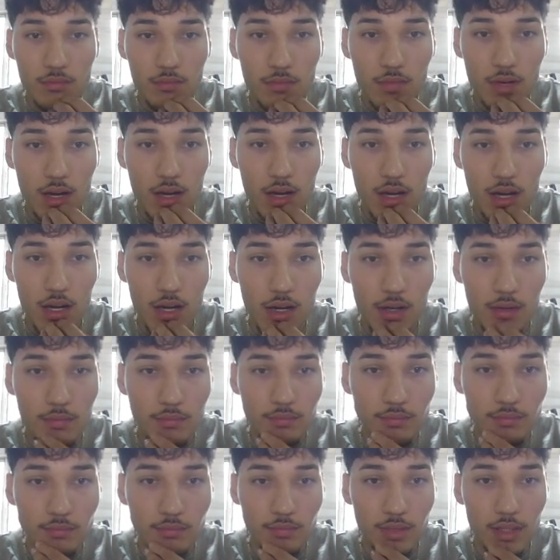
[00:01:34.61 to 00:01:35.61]

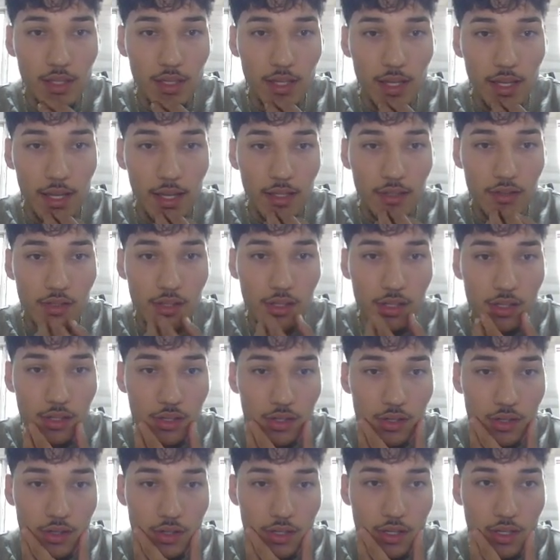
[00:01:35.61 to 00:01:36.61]
Probably like enter
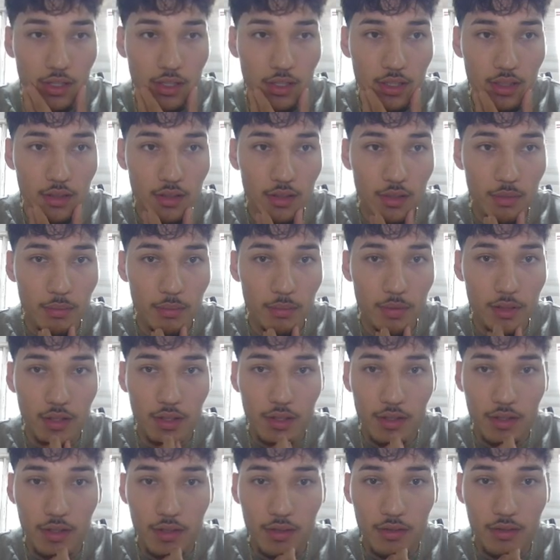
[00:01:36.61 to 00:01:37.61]
here and then dump
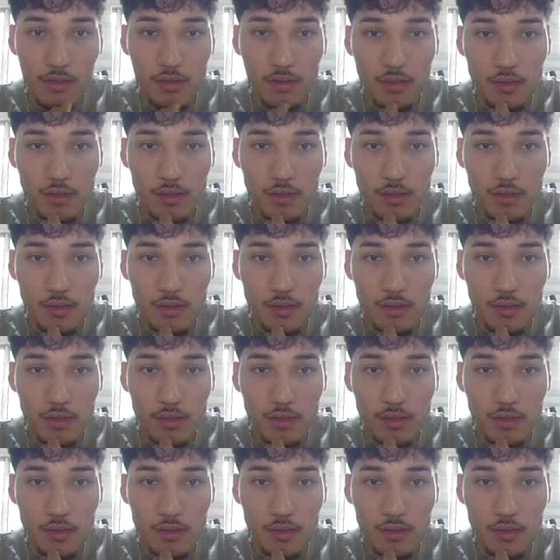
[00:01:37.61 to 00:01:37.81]
here.